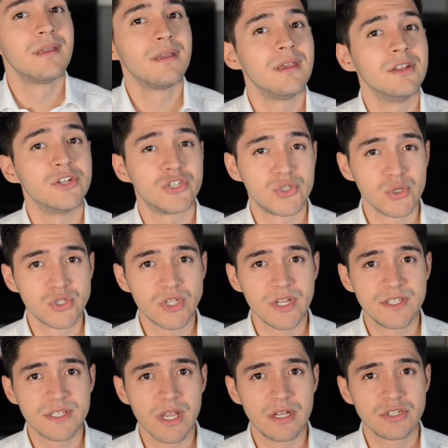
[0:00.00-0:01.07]
In a
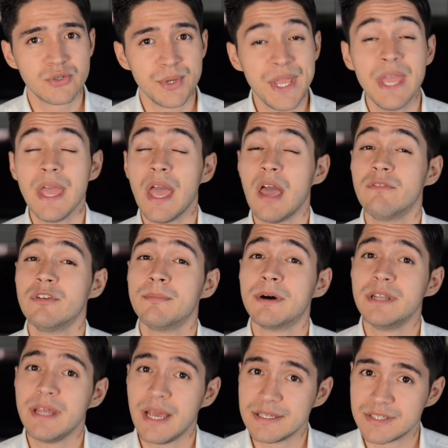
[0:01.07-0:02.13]
socialist country,
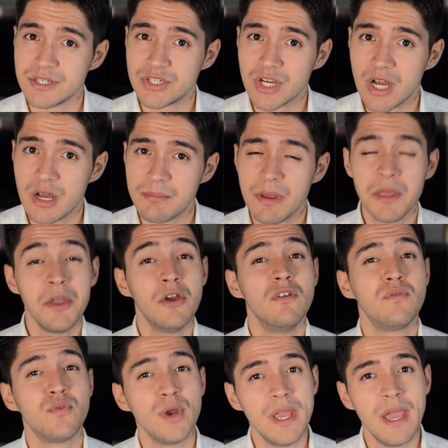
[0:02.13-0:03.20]
everybody has a job,
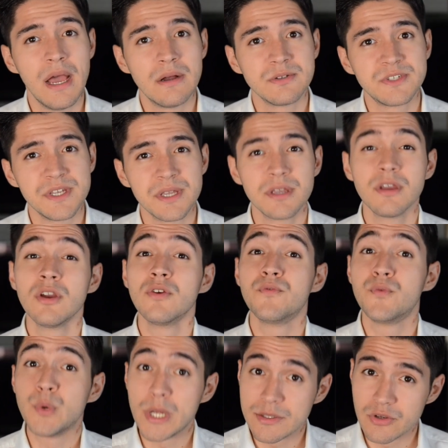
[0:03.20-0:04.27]
free housing,
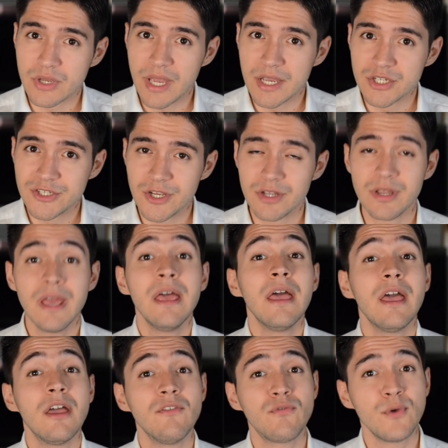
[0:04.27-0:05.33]
free education,
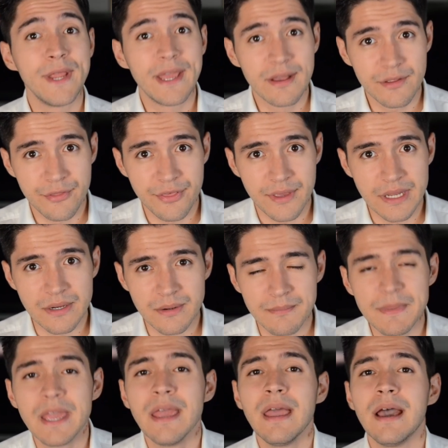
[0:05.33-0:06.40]
and free healthcare.
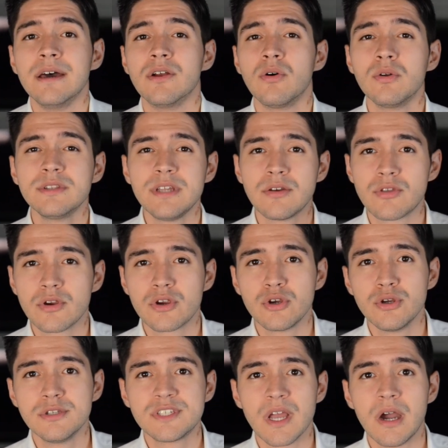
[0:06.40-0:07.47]
And all the other
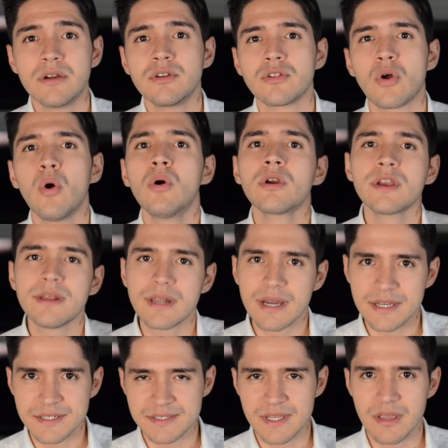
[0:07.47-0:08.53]
goods are not
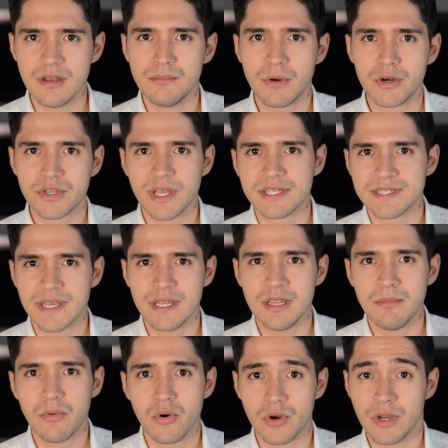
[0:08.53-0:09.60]
organized in markets
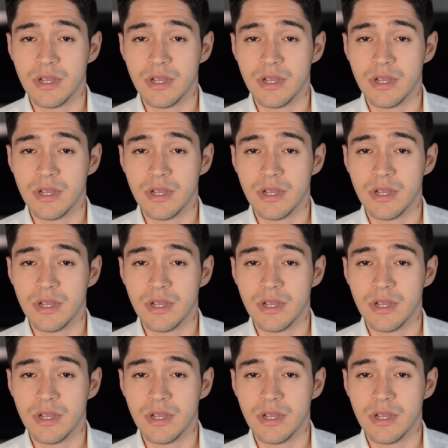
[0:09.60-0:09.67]
anymore.